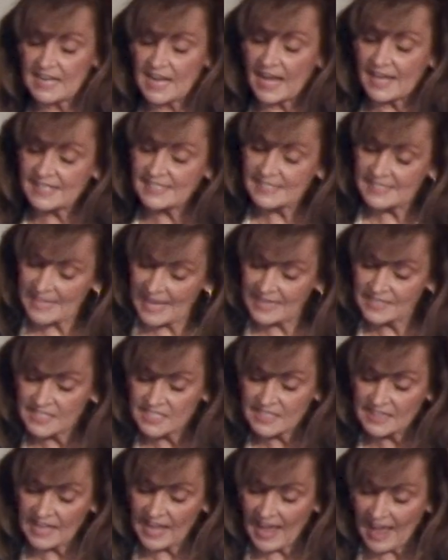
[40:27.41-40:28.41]
ascend
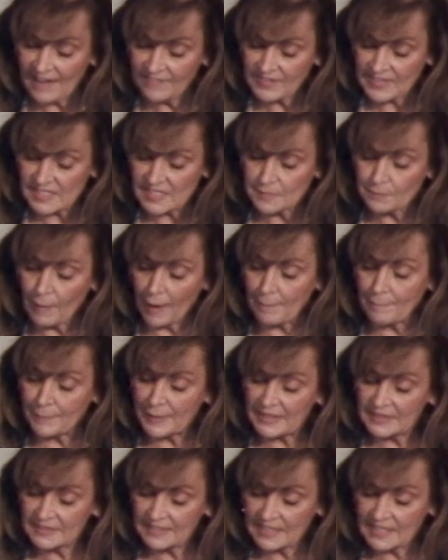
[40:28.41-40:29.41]
to the heavens by
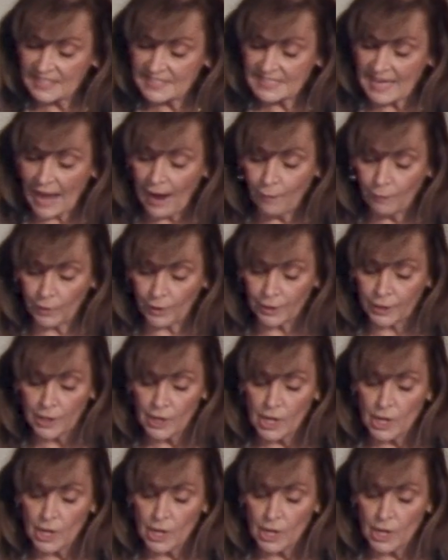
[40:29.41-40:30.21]
building a tower,